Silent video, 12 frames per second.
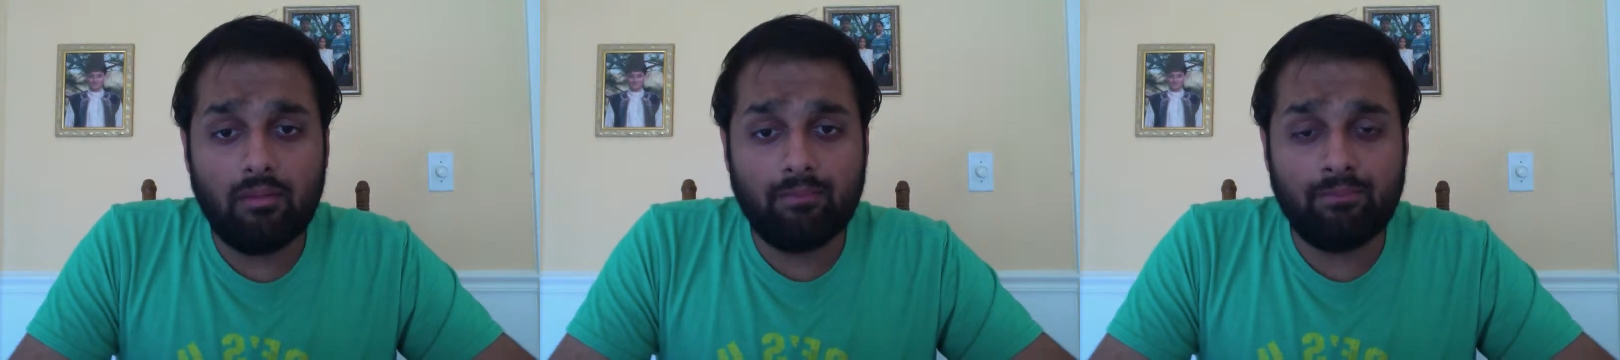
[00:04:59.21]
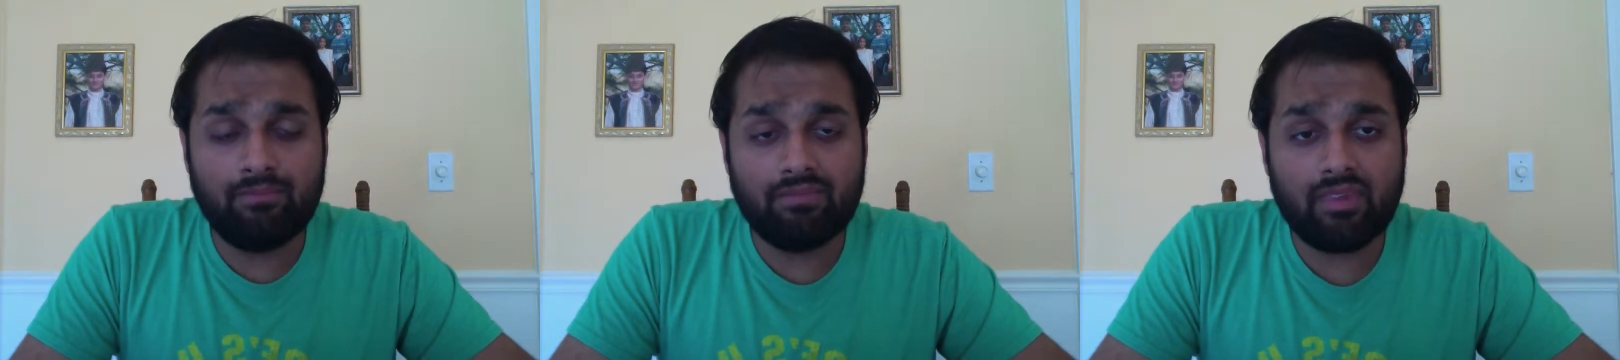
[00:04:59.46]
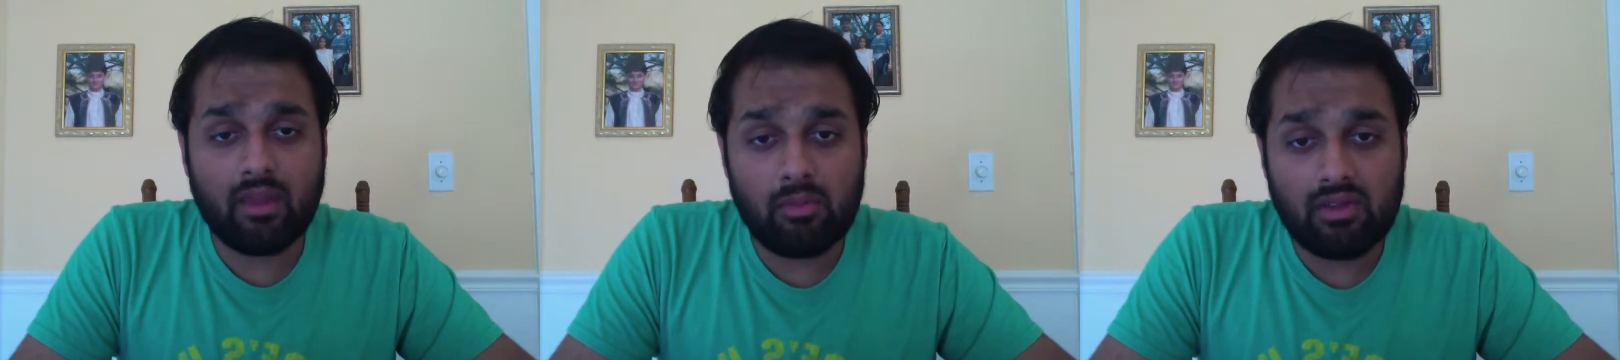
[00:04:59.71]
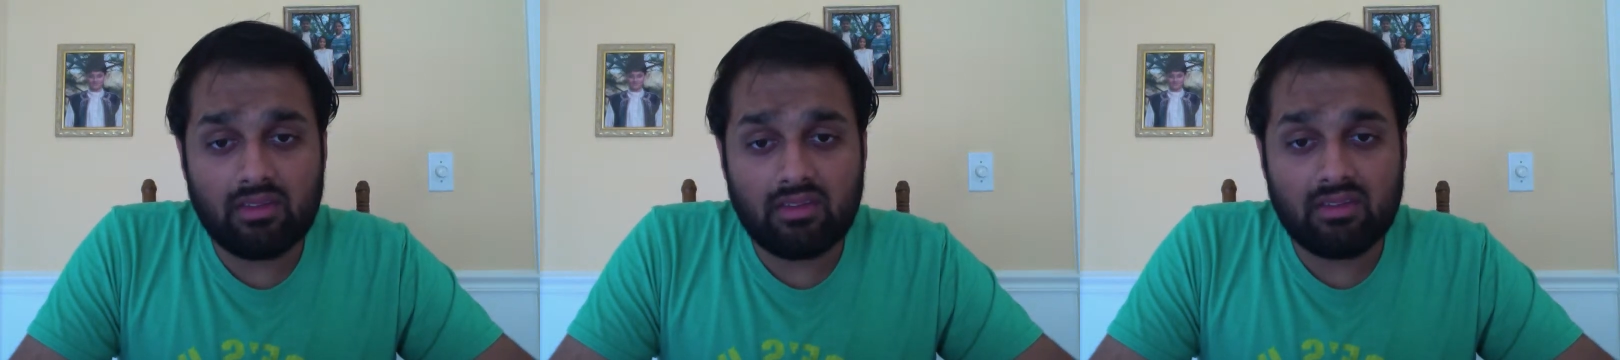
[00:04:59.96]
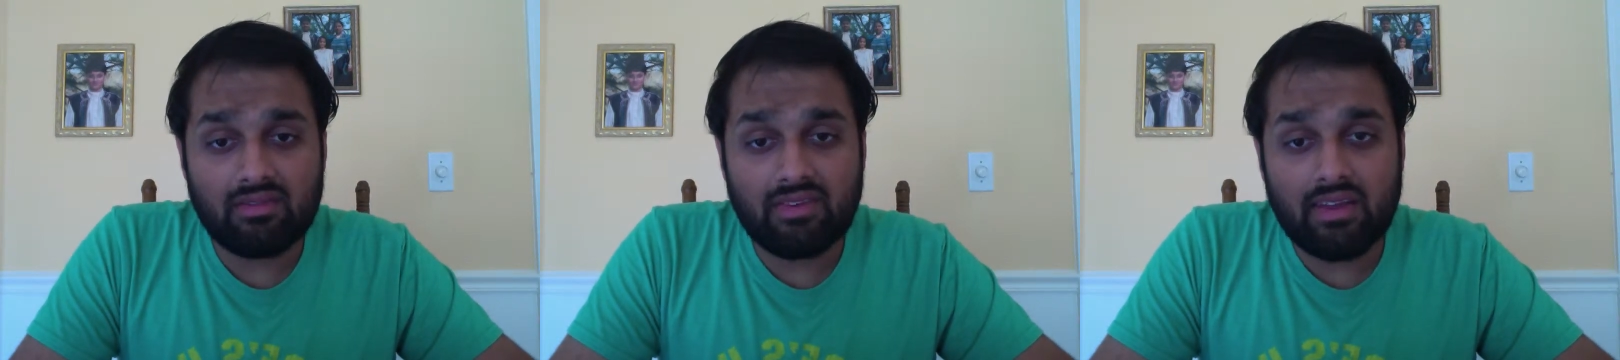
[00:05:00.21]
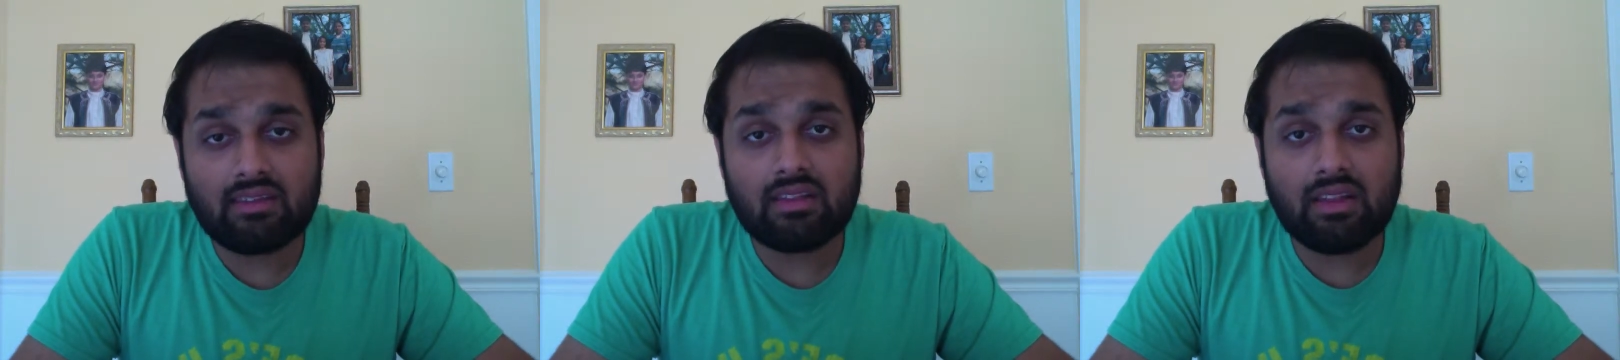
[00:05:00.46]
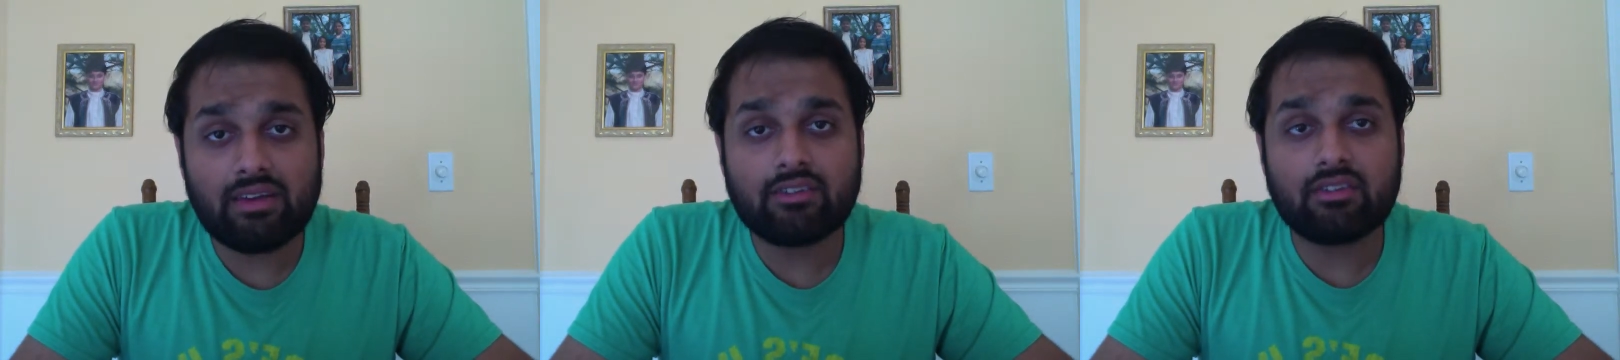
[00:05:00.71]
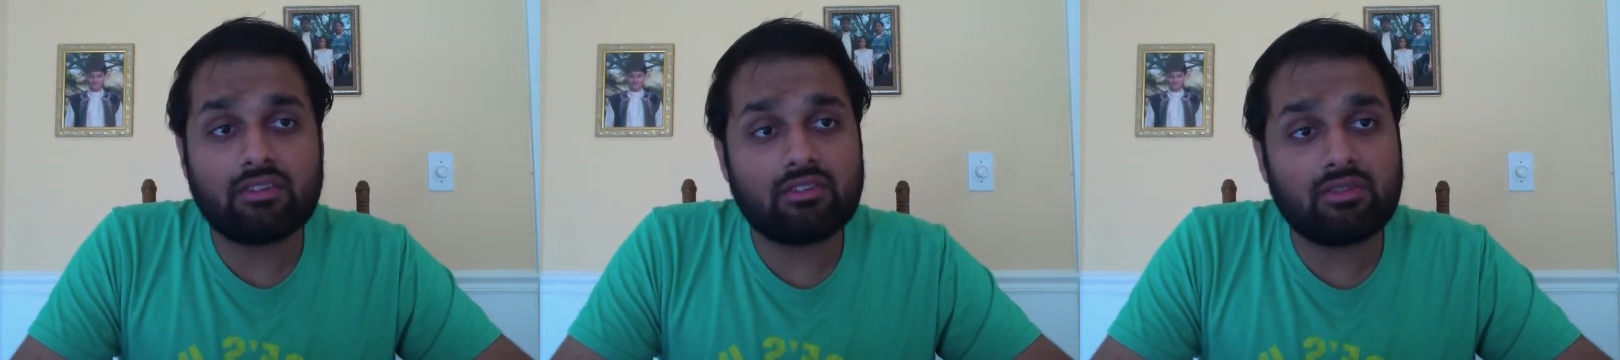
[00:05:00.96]
that means it's a
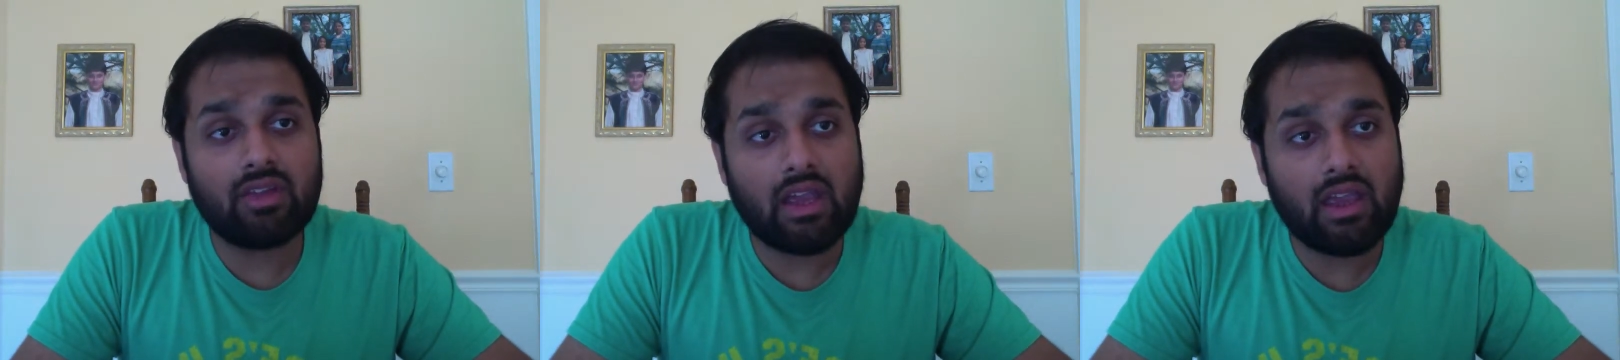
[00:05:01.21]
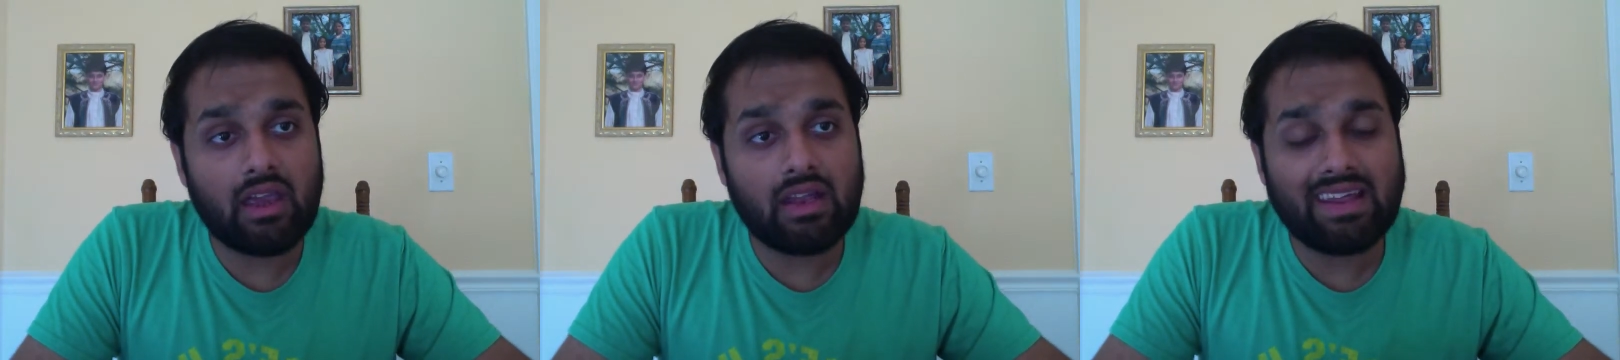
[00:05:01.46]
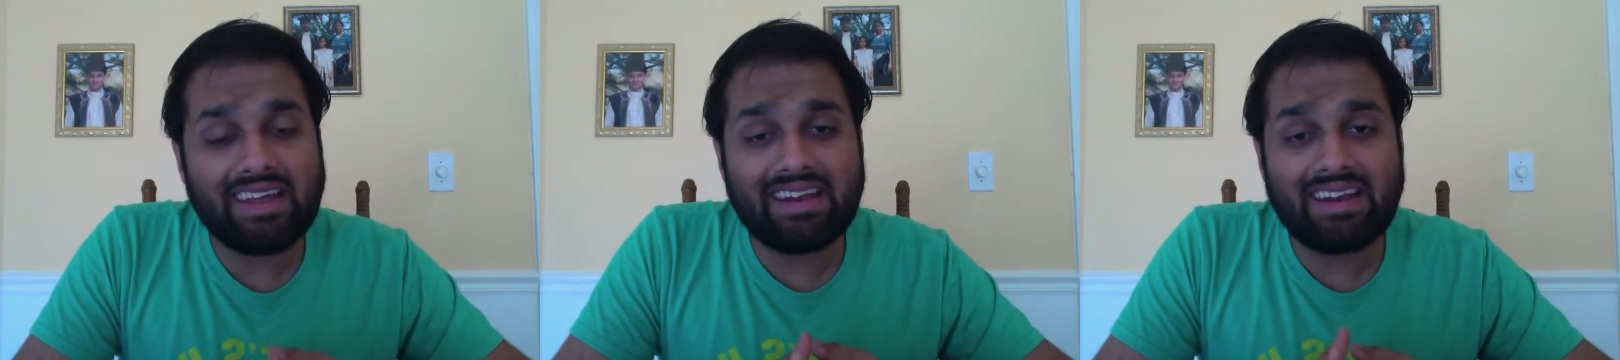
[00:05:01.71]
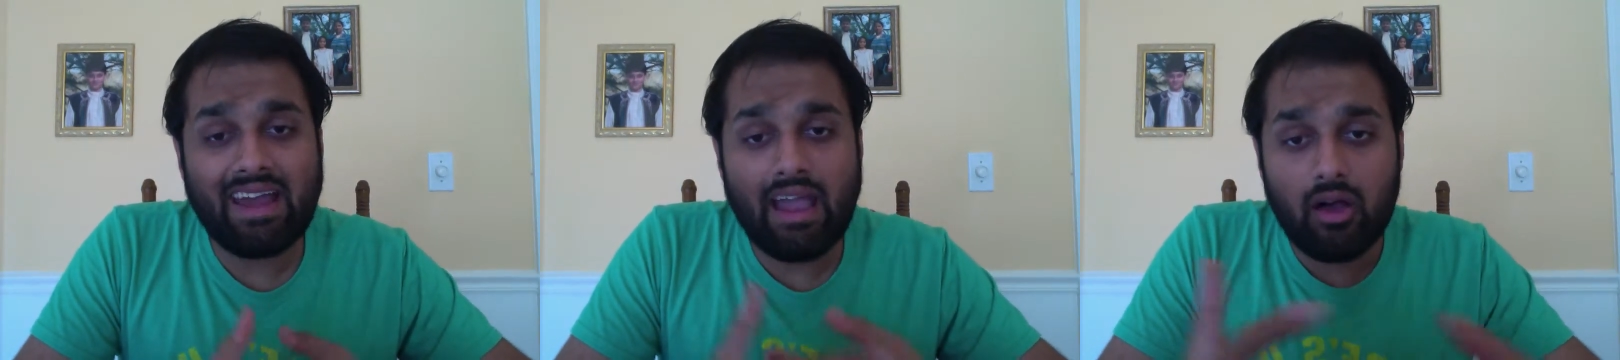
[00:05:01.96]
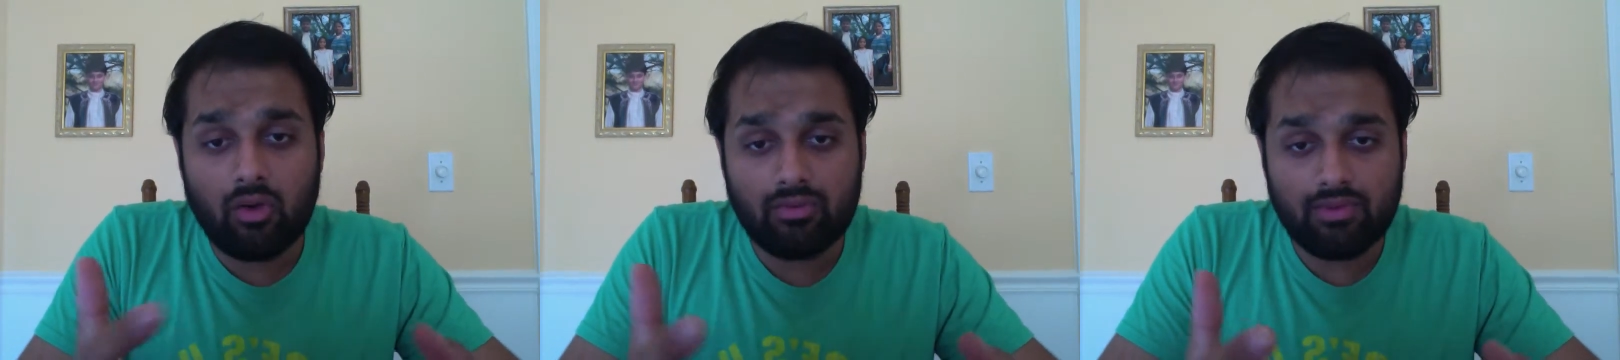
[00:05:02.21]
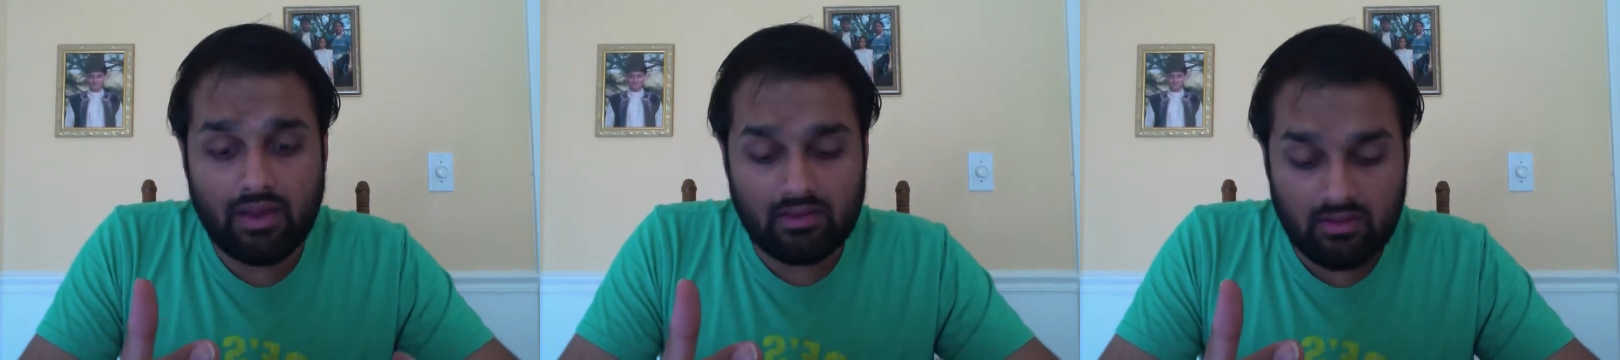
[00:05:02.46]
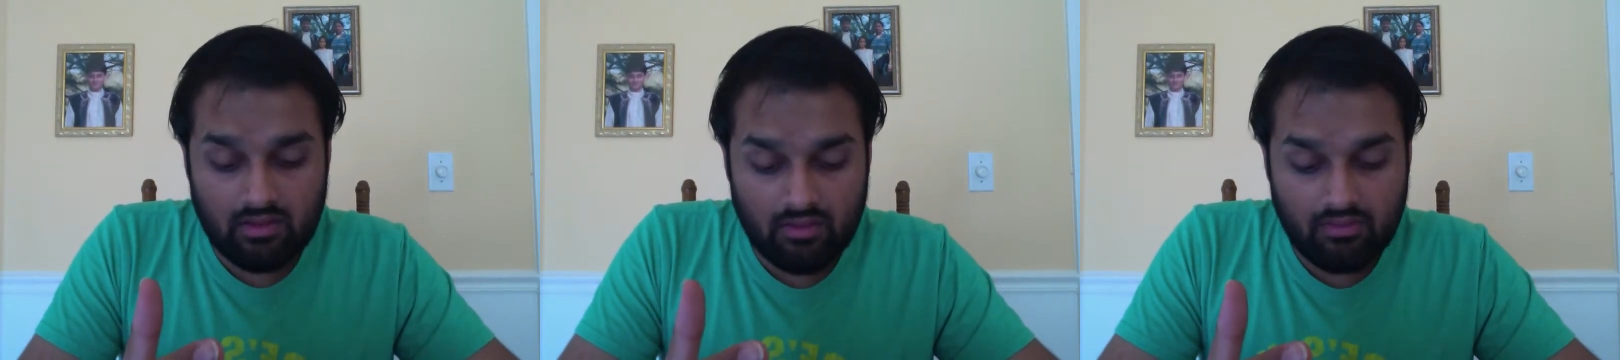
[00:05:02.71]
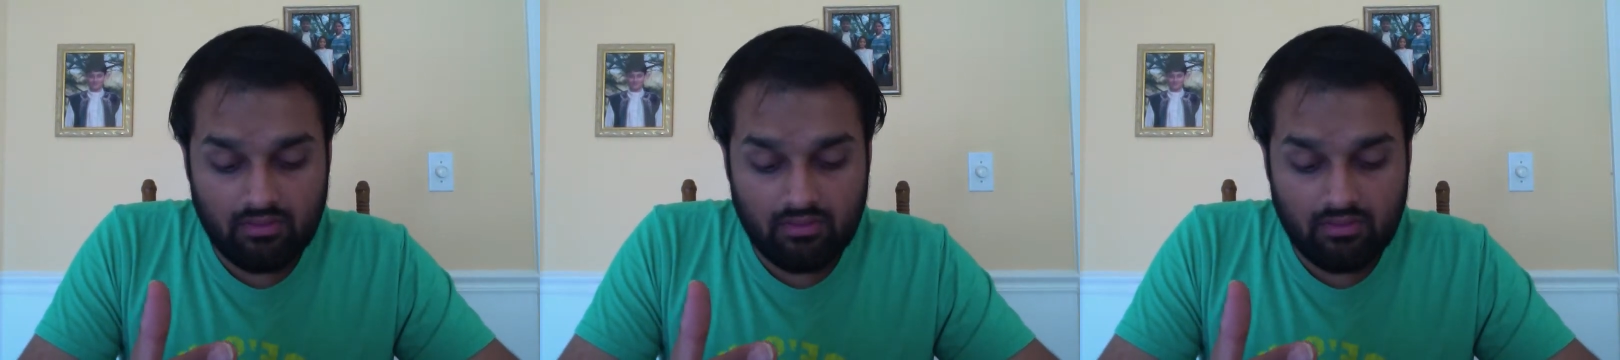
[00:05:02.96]
ventilation issue. They can't get it out fast enough.